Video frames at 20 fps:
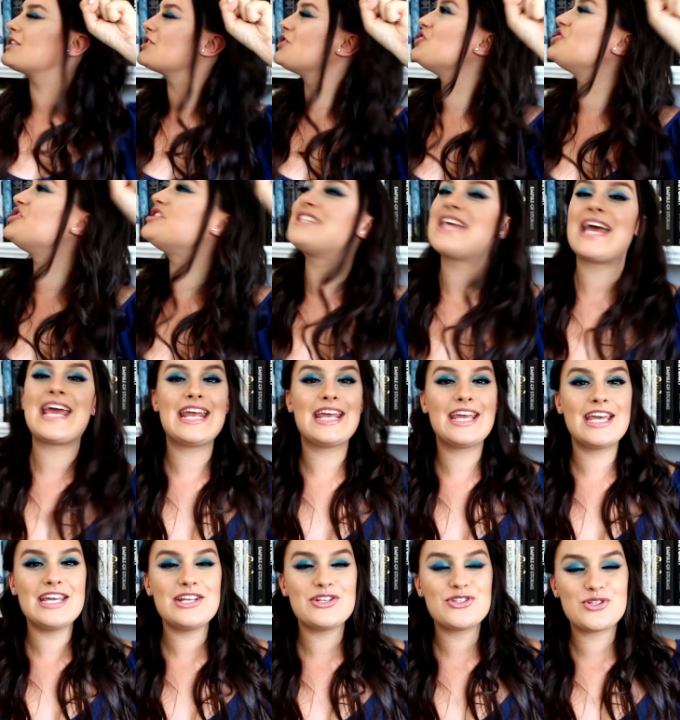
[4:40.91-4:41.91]
just
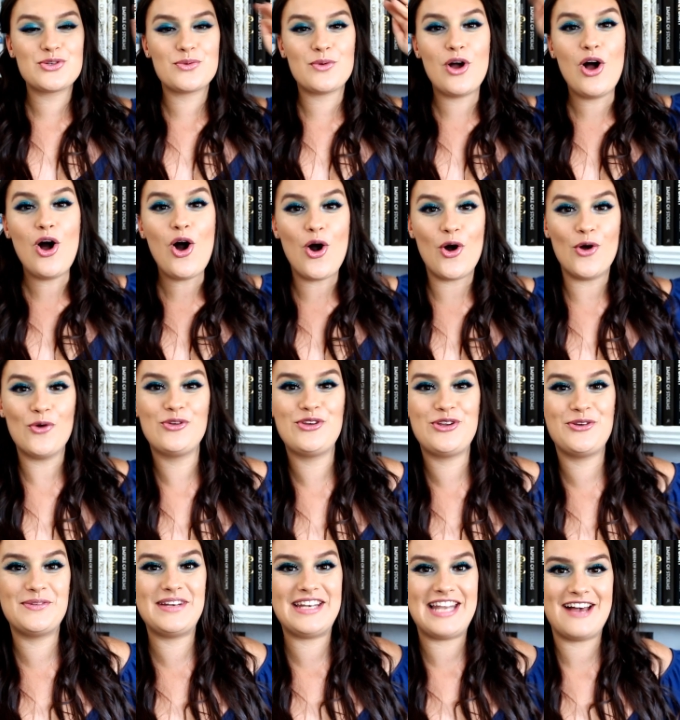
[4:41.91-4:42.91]
take it to a whole
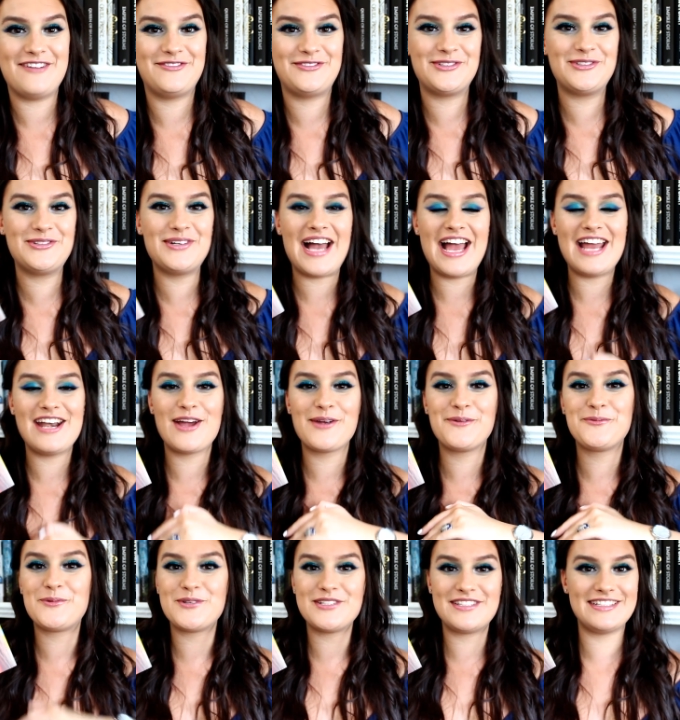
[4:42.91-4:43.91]
new level, and I
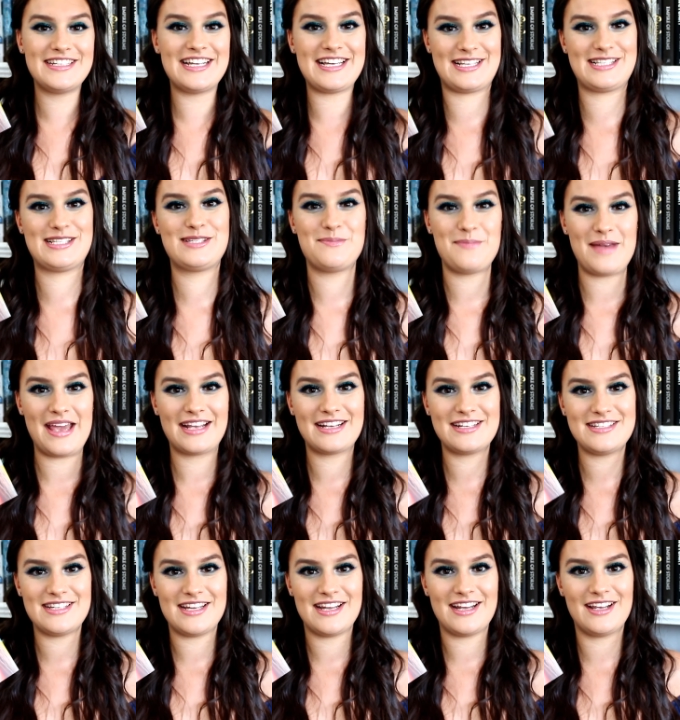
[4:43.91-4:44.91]
wasn't
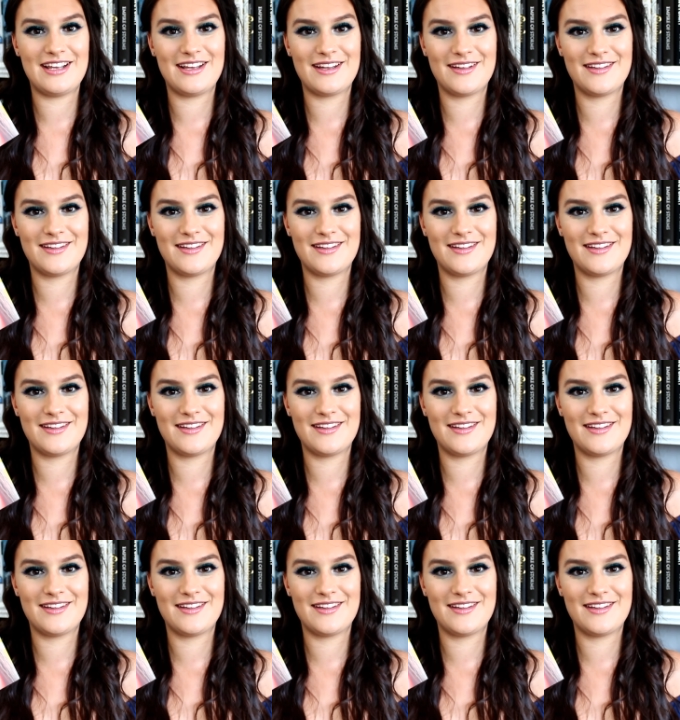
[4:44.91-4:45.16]
expecting